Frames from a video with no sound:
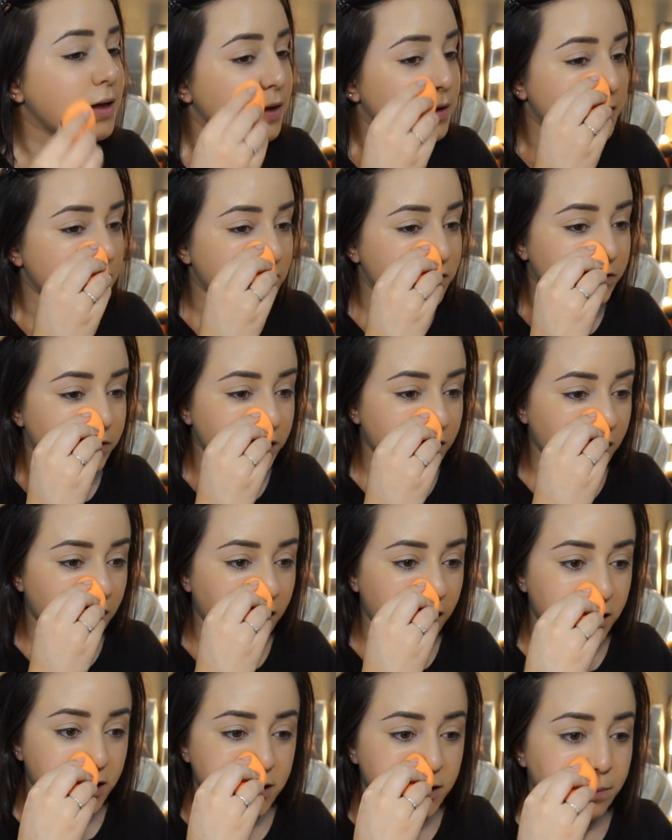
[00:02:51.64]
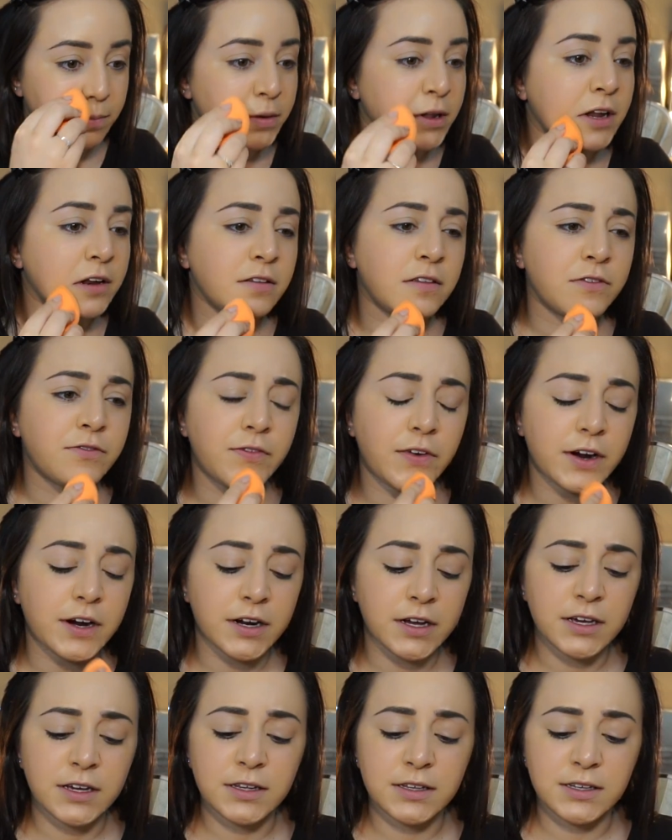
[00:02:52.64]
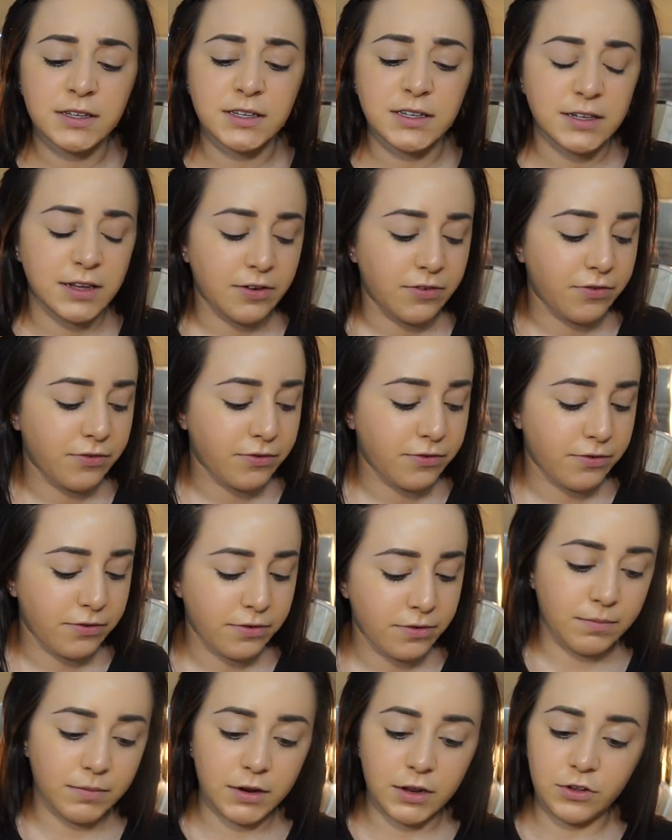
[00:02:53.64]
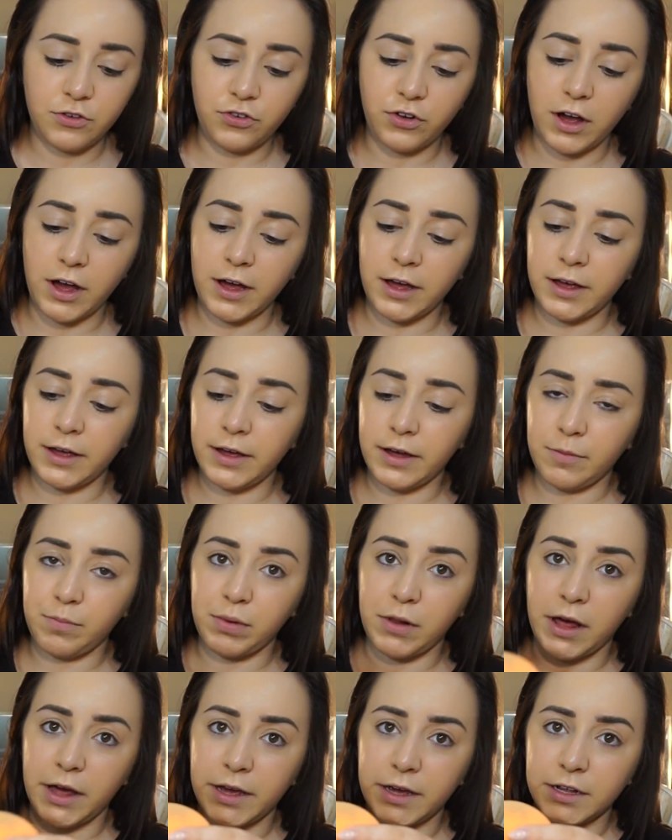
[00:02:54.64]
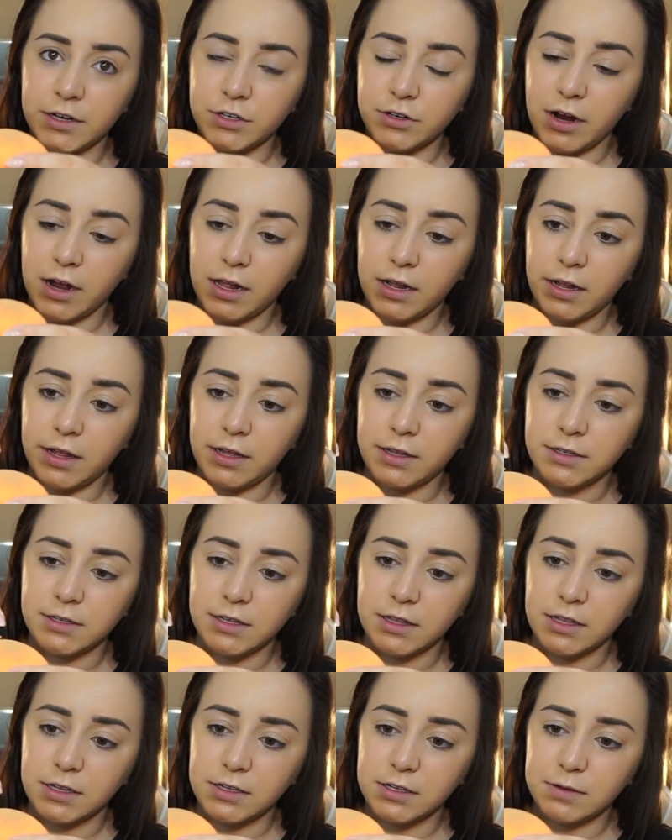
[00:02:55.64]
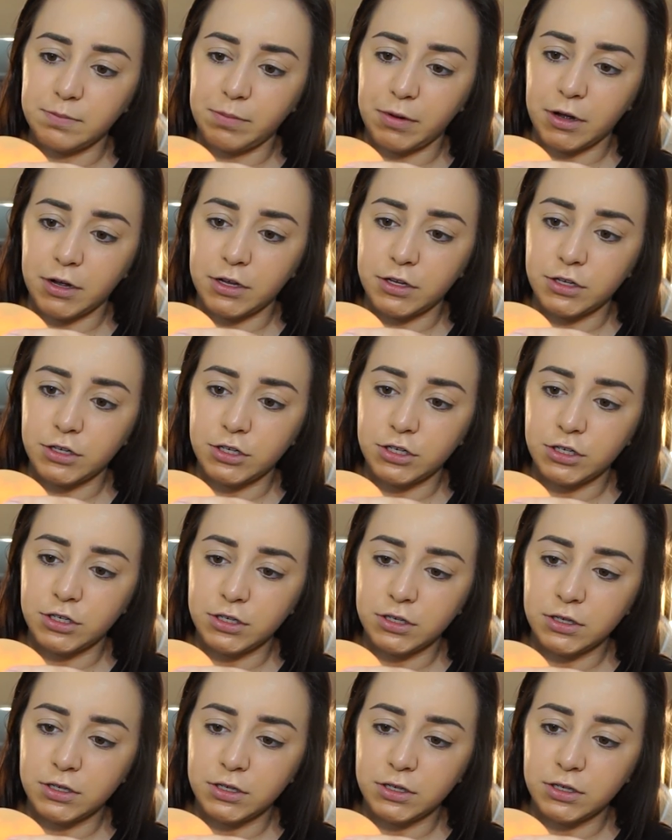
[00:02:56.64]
It's really hard to blend. It's very stiff. I'm gonna try applying it directly to the sponge